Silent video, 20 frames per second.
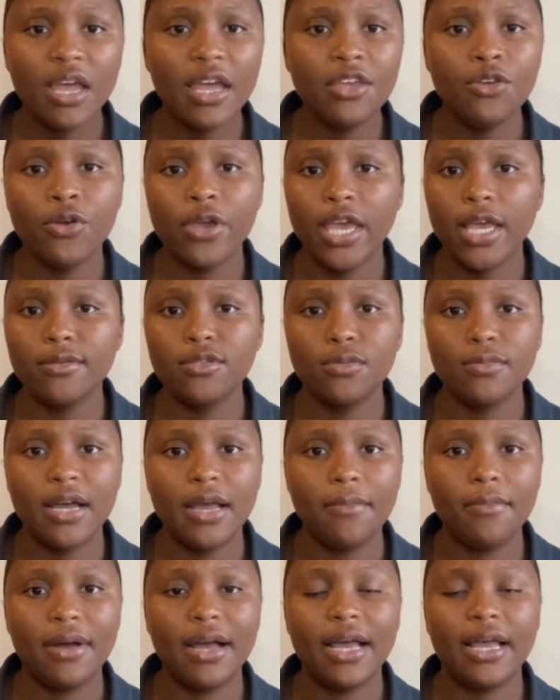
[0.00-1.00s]
You came to
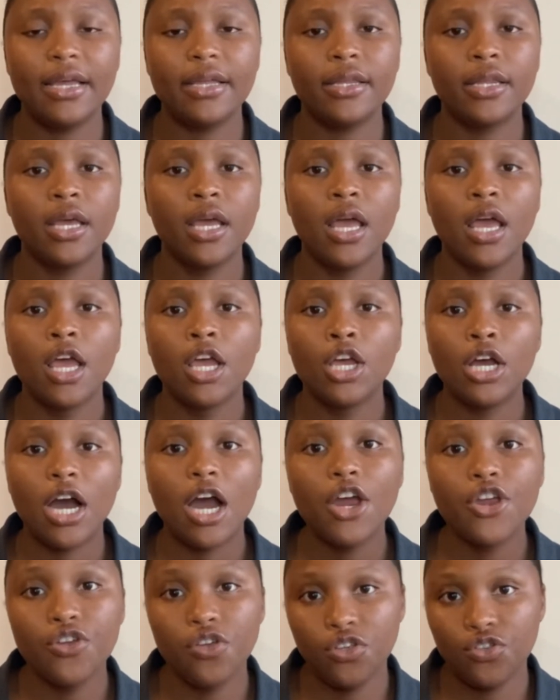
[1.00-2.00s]
my mind.
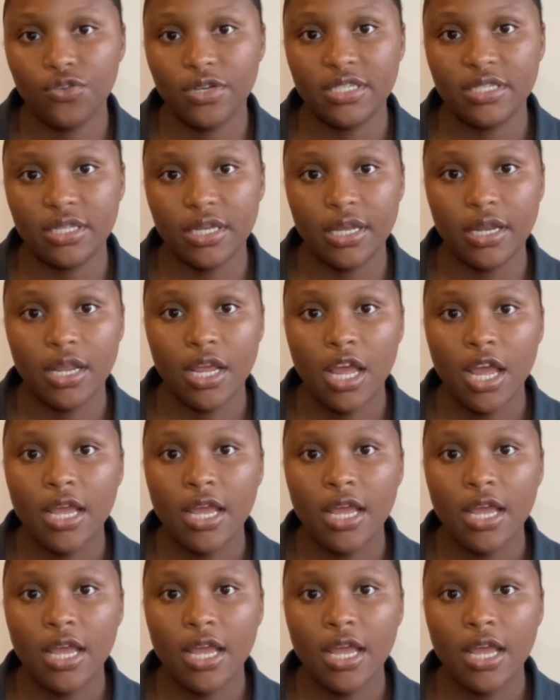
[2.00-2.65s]
Are you interested?"